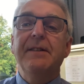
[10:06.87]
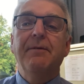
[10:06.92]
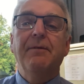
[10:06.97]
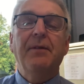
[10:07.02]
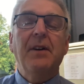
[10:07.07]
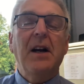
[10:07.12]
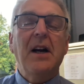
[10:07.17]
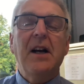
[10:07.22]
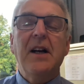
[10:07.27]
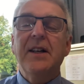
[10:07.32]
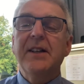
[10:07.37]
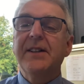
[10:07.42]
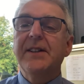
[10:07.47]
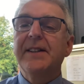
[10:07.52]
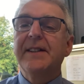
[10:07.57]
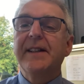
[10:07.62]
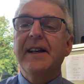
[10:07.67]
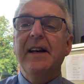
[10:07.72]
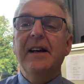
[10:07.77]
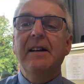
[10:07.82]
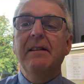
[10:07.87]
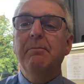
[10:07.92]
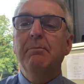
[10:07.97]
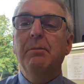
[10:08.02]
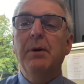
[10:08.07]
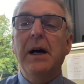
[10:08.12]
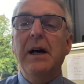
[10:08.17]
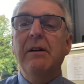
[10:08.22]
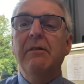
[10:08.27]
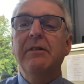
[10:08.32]
vast and
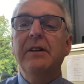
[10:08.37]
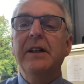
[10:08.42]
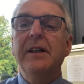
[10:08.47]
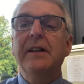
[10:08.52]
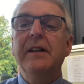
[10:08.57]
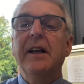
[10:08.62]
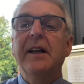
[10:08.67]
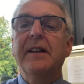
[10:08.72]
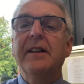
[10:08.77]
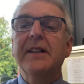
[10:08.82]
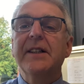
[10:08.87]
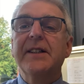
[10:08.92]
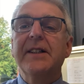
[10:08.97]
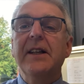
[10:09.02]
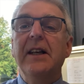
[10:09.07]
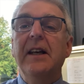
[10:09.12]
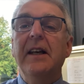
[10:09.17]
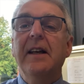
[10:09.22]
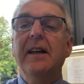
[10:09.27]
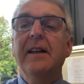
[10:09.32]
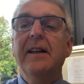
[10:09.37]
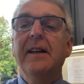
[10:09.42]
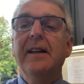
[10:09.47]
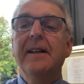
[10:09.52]
bounded like the sea.